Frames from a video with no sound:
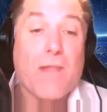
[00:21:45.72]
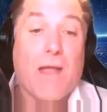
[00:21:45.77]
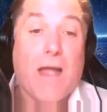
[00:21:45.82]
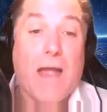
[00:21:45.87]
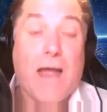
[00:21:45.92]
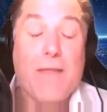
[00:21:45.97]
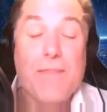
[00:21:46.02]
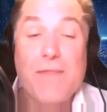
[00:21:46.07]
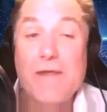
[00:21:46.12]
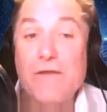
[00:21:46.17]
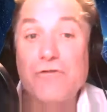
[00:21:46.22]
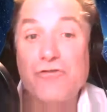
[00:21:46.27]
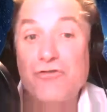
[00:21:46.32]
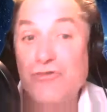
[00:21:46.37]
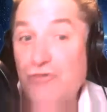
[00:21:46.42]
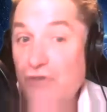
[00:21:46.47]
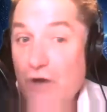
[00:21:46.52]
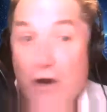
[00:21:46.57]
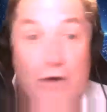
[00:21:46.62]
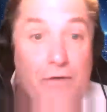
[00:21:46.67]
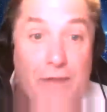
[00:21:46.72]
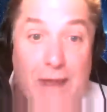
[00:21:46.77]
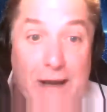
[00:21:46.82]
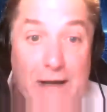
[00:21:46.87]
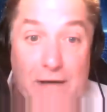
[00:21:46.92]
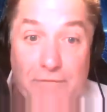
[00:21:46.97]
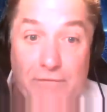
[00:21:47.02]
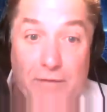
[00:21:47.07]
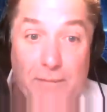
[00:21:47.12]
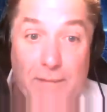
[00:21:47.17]
And then share that
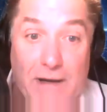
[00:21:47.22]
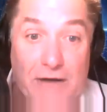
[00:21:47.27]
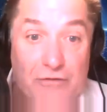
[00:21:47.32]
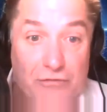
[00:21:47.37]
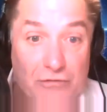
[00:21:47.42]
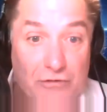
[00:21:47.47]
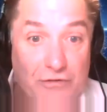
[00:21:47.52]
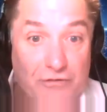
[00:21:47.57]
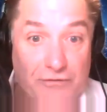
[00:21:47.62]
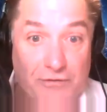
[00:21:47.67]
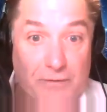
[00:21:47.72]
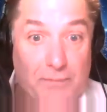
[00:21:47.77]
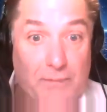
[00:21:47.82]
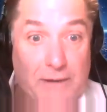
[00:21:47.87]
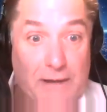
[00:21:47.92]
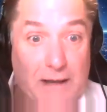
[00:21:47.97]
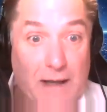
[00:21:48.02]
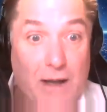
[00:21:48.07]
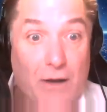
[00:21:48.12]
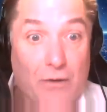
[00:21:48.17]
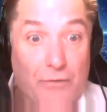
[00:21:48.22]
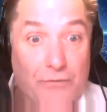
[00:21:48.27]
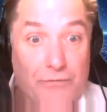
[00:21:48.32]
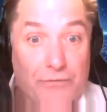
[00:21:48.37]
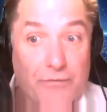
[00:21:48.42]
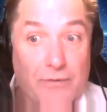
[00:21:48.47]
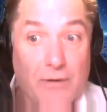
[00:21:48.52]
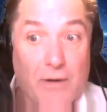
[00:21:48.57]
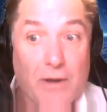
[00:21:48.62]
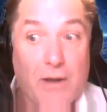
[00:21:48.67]
information to somebody else.
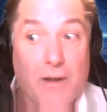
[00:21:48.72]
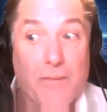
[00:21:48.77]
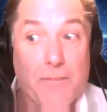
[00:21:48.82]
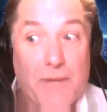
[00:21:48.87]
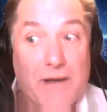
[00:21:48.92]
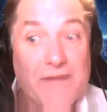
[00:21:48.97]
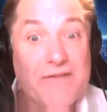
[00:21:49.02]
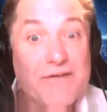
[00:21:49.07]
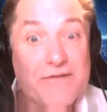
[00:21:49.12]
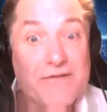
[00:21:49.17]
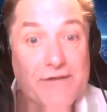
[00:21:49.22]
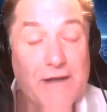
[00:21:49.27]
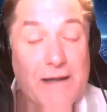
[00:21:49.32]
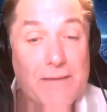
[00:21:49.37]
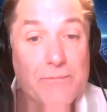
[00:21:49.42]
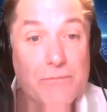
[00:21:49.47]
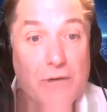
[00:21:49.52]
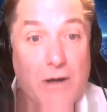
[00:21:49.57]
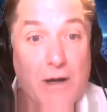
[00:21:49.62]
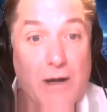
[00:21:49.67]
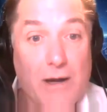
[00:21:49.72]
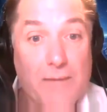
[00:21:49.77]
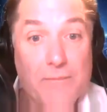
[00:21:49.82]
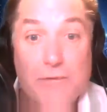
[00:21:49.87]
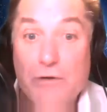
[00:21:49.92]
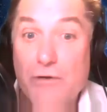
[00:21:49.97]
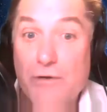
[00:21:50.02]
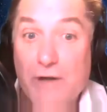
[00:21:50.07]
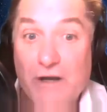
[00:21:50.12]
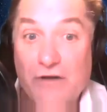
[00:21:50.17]
But at the same time,
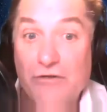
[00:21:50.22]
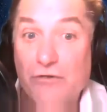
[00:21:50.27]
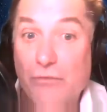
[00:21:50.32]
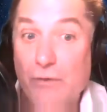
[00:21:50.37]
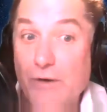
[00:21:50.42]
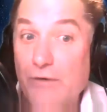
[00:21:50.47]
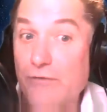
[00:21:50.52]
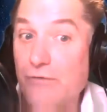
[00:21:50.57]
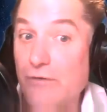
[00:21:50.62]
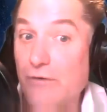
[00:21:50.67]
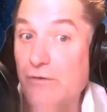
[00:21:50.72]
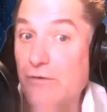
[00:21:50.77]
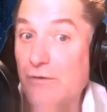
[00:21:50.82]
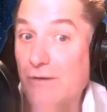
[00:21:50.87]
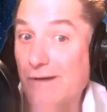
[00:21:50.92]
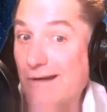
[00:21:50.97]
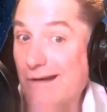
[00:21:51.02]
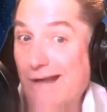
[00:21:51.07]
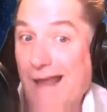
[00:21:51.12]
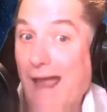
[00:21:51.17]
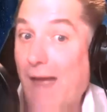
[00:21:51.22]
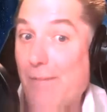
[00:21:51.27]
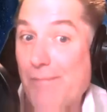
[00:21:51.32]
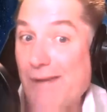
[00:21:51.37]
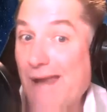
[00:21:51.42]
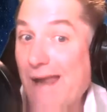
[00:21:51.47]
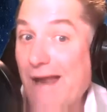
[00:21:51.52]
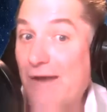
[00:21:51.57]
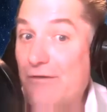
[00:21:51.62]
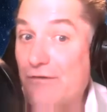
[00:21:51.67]
your next question can't
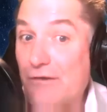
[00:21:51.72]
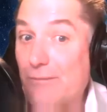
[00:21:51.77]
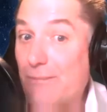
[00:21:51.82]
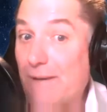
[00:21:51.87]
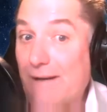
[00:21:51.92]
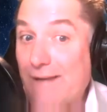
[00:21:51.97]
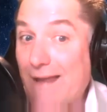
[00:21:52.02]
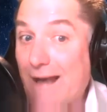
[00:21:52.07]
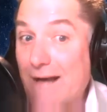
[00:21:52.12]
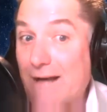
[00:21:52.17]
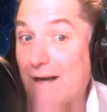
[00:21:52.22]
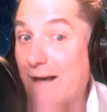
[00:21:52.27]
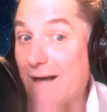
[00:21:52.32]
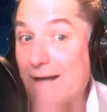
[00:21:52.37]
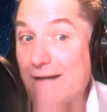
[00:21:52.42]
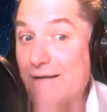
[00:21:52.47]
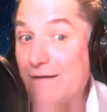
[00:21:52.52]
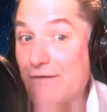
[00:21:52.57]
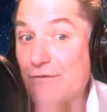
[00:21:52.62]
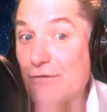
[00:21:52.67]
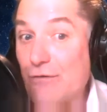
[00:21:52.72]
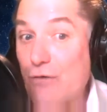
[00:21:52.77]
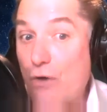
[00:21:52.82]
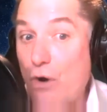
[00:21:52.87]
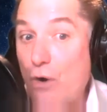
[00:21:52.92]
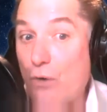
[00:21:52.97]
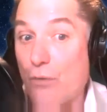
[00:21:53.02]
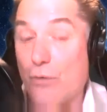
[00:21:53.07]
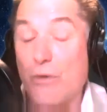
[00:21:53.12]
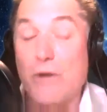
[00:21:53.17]
be answered by that guy. He doesn't
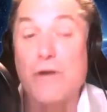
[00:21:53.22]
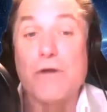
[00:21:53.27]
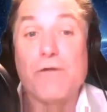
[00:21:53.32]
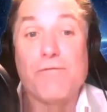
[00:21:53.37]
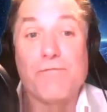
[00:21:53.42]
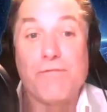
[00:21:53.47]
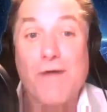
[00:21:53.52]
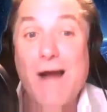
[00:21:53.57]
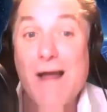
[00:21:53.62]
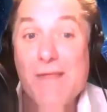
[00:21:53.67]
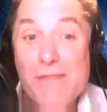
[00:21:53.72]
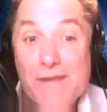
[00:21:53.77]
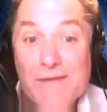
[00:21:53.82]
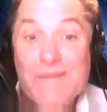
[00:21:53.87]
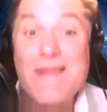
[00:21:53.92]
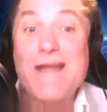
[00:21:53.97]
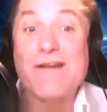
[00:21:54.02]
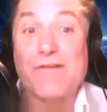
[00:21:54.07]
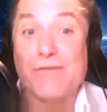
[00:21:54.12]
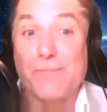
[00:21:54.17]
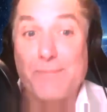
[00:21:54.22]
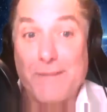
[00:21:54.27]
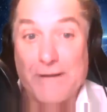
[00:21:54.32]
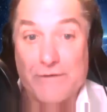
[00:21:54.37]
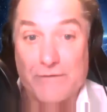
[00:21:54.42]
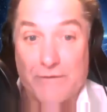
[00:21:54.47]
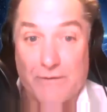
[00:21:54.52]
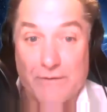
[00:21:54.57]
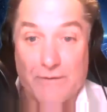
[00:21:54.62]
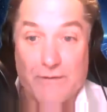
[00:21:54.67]
know. Find the next
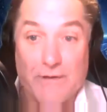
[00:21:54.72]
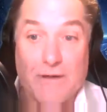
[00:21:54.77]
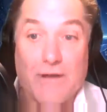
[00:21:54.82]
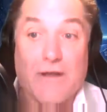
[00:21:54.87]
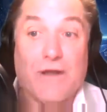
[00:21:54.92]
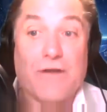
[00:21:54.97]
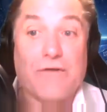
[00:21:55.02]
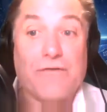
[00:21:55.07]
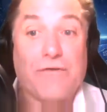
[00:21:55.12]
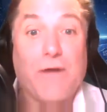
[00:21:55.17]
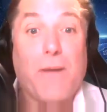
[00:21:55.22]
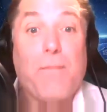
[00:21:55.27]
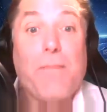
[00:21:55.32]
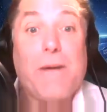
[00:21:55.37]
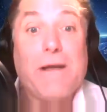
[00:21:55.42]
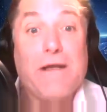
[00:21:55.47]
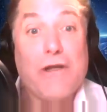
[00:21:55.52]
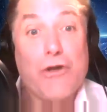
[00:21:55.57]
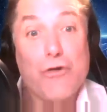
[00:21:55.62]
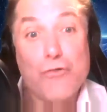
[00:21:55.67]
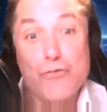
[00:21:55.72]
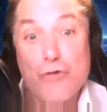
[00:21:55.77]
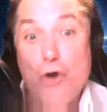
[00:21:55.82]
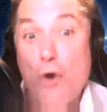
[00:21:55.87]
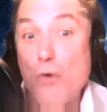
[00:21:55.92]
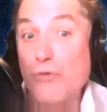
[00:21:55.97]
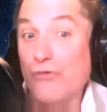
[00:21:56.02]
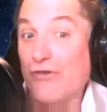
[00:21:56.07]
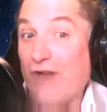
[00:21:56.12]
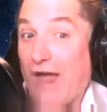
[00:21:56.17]
mentor, somebody who
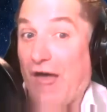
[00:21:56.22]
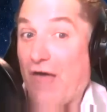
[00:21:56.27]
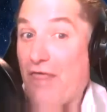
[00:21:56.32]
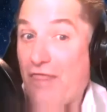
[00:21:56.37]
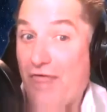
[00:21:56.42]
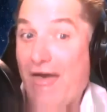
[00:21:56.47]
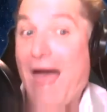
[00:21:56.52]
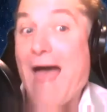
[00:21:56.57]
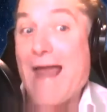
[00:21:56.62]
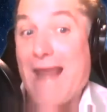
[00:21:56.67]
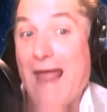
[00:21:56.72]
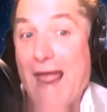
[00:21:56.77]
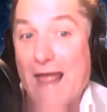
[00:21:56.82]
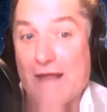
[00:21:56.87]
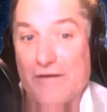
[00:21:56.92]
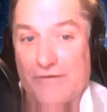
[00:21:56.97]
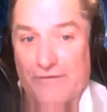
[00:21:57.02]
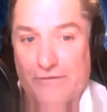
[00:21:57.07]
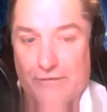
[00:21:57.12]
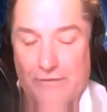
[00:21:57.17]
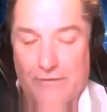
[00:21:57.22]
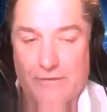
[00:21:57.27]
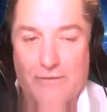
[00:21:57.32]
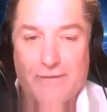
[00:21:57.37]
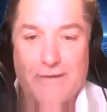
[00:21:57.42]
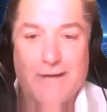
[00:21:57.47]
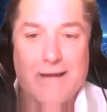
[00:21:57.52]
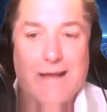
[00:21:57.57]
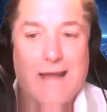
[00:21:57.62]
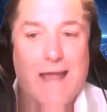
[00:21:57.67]
knows that answer
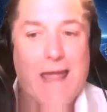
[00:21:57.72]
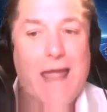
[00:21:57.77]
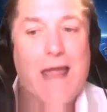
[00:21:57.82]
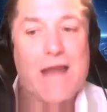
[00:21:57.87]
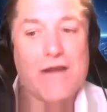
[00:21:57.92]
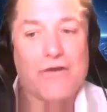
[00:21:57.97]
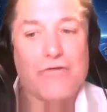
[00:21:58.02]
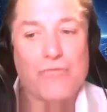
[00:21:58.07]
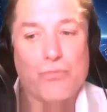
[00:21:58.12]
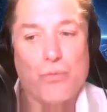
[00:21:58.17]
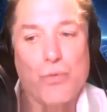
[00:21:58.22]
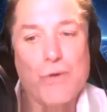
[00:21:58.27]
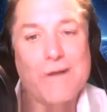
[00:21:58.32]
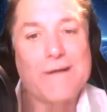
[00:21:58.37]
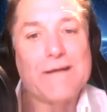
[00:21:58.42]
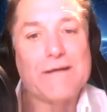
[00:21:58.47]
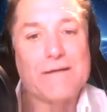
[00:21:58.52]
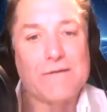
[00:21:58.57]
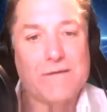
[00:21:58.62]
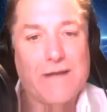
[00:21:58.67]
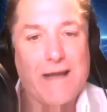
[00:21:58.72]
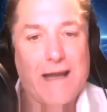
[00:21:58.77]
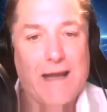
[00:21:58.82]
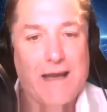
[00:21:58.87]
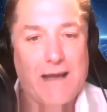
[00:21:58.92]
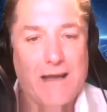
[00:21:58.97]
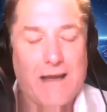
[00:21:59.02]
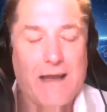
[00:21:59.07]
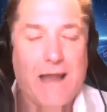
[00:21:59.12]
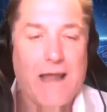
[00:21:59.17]
and is willing to
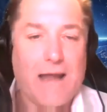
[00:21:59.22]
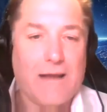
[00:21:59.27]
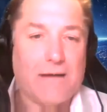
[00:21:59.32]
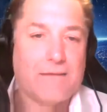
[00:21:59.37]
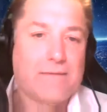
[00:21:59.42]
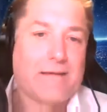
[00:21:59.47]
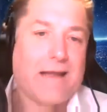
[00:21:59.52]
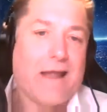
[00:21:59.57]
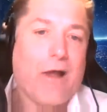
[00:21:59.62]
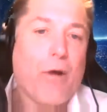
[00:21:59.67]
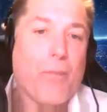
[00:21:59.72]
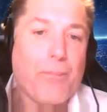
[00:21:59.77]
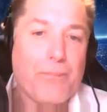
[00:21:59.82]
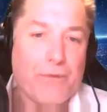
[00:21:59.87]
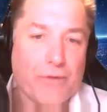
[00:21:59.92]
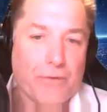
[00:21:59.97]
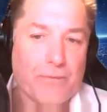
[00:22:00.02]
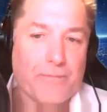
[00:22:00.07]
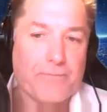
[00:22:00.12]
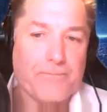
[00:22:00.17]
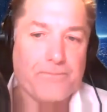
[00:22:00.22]
help you.